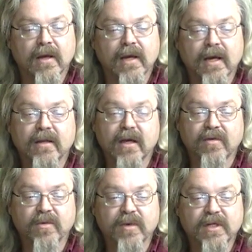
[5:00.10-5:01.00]
And the
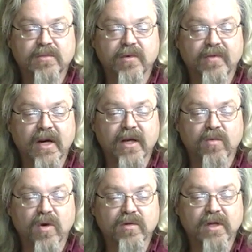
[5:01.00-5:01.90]
government is
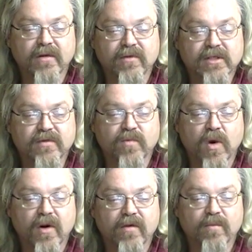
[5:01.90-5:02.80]
providing road deliveries of
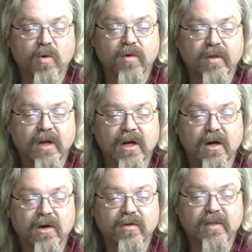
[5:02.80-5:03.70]
water more than
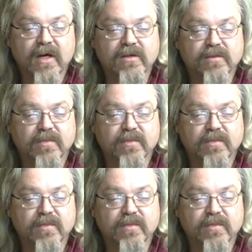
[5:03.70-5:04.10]
100,000